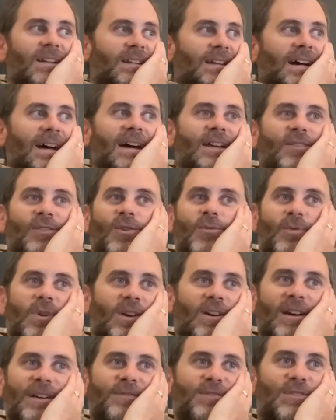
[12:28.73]
I don't know
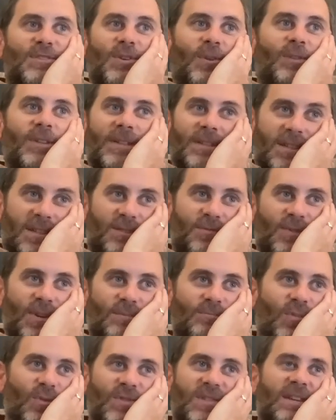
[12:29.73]
where I've stolen this
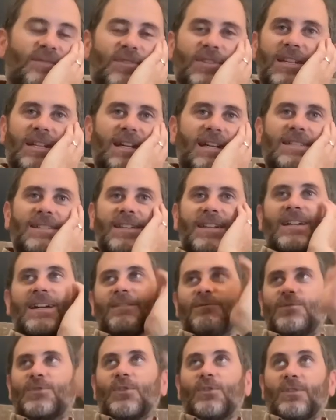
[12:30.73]
from. Most everything I say,
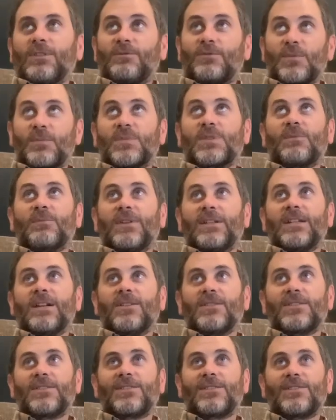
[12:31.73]
I've stolen from somebody
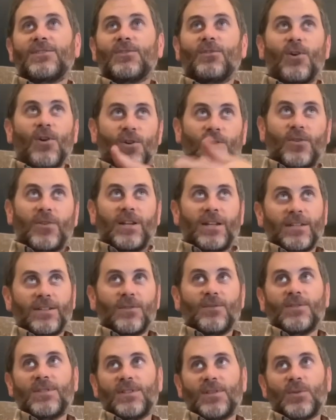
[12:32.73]
else. So all credit
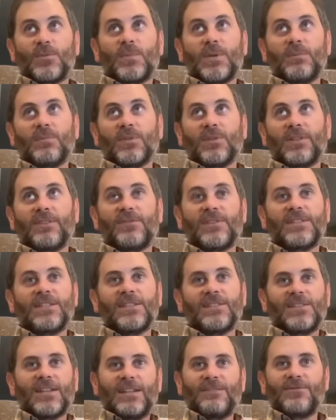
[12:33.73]
goes to other people. If it's
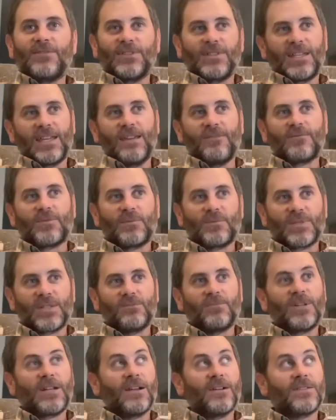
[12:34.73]
insightful, it came from
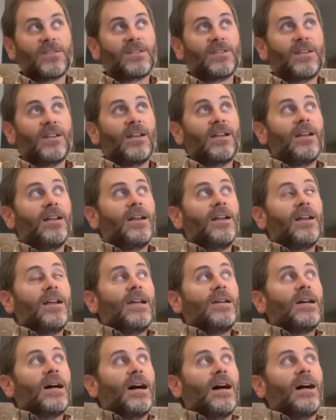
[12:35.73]
someone else.
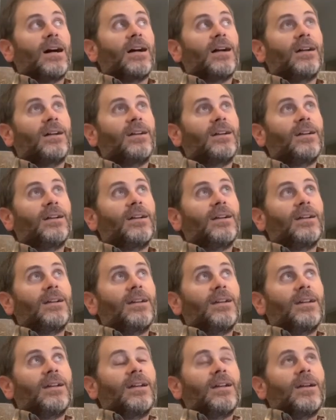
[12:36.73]

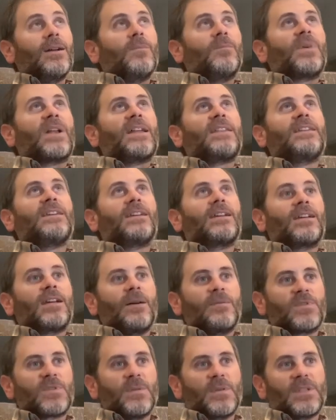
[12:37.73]
But I think it
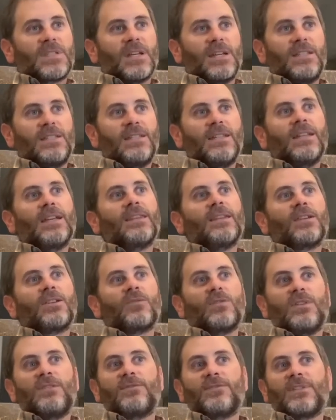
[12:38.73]
comes from this idea that
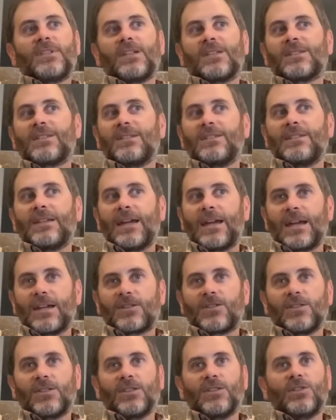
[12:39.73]
grief doesn't
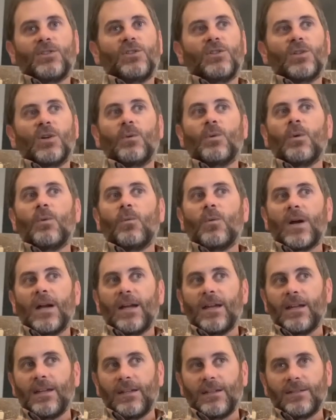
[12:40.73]
actually go
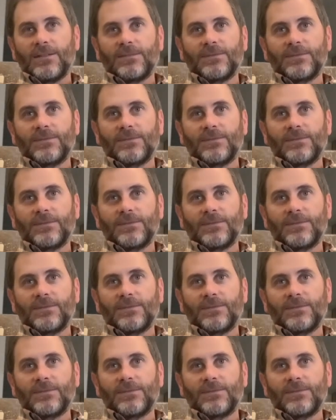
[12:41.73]
away.